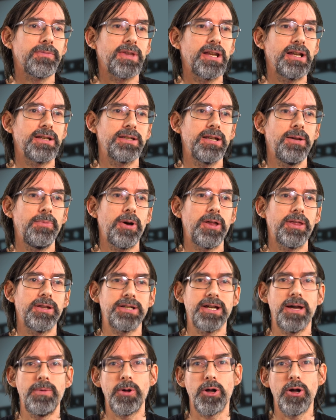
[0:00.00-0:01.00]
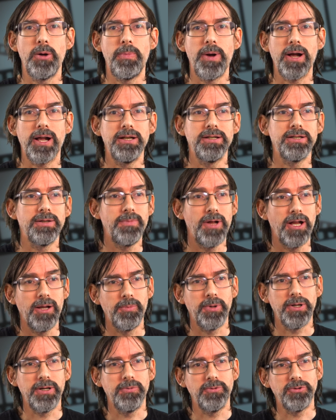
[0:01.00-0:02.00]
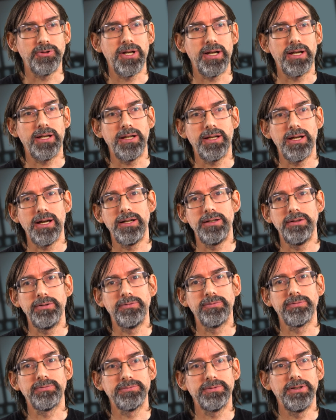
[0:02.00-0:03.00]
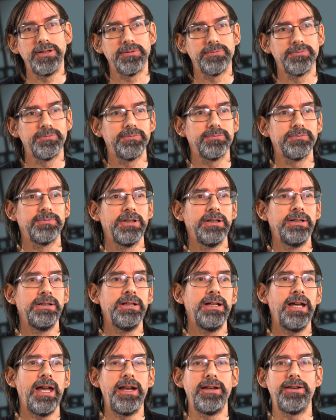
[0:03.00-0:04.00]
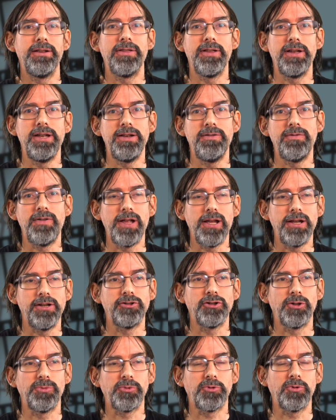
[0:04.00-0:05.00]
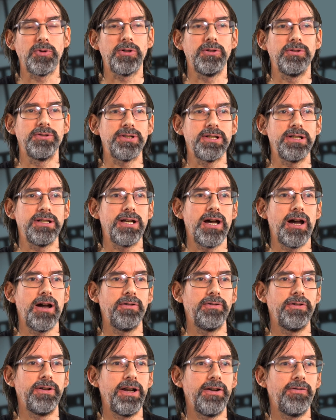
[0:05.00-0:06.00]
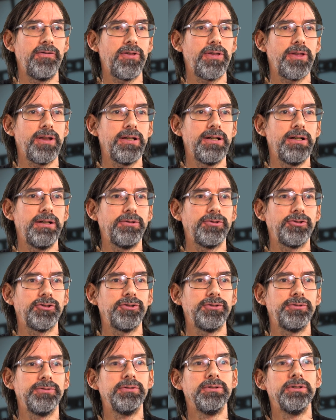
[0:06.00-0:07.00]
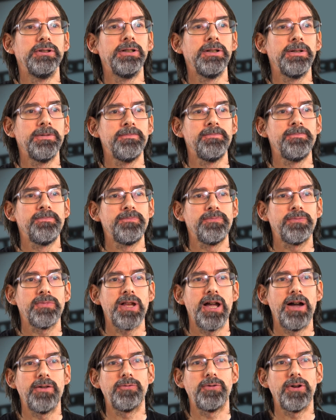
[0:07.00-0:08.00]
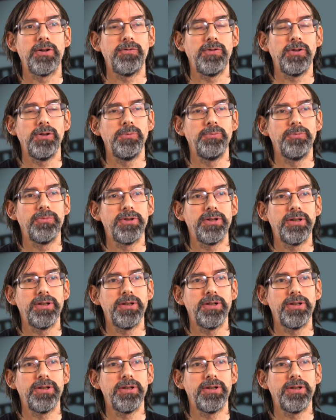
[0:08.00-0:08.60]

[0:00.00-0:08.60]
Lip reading: And so by the time I got back into Melbourne, it was getting kind of into the evening, shops were closing down and everything else. And after I filmed